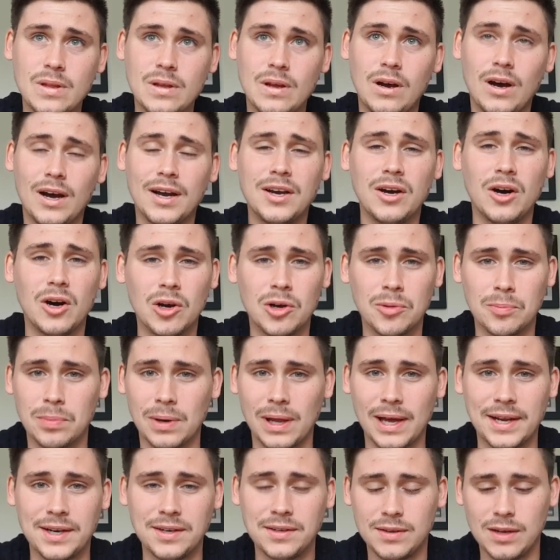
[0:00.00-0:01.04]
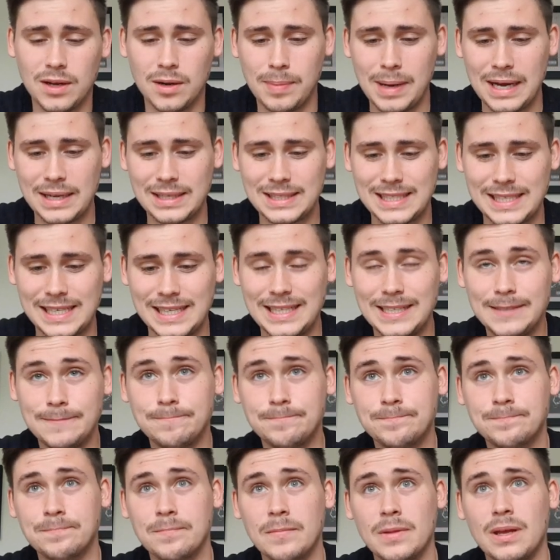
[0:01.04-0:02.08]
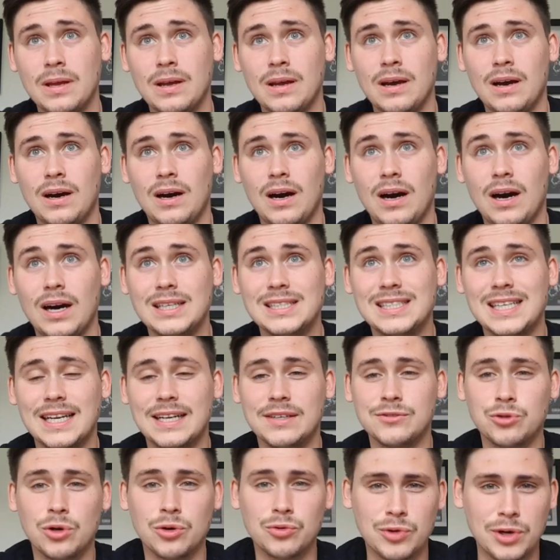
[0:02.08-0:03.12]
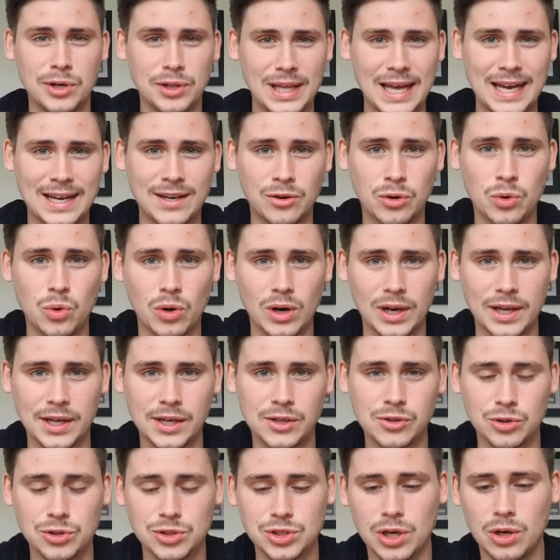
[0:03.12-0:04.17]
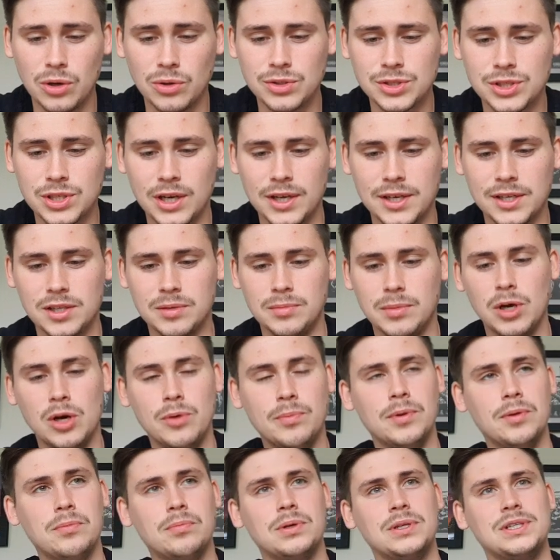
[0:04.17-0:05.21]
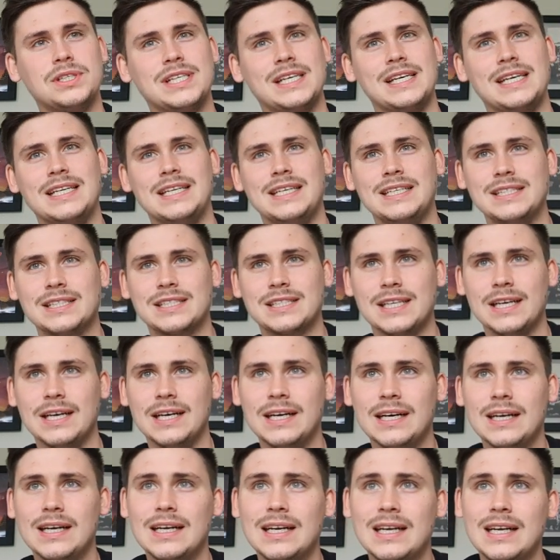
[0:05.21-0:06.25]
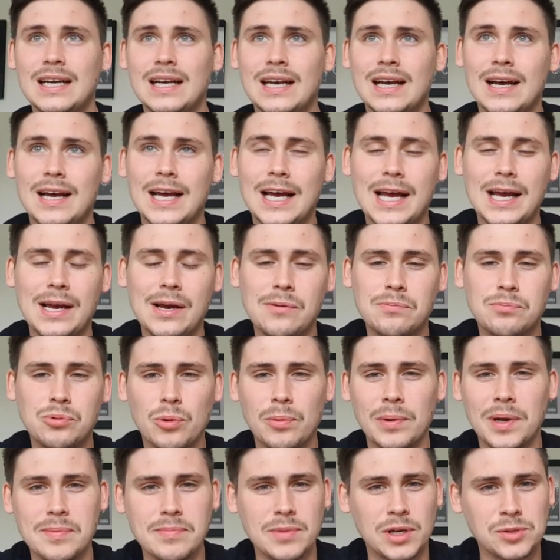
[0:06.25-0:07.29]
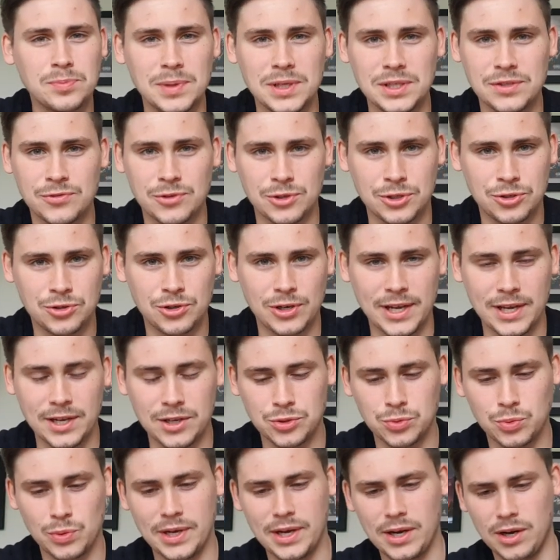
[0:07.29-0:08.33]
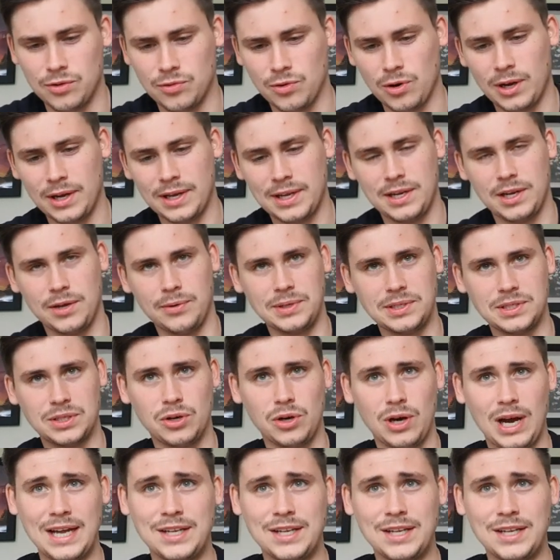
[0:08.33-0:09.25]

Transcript: I can't complain about Dean. I said a, a real lack of quality across the whole side at the moment, but Dean is... Uh, probably must be as frustrated as we are, right? You know, he's got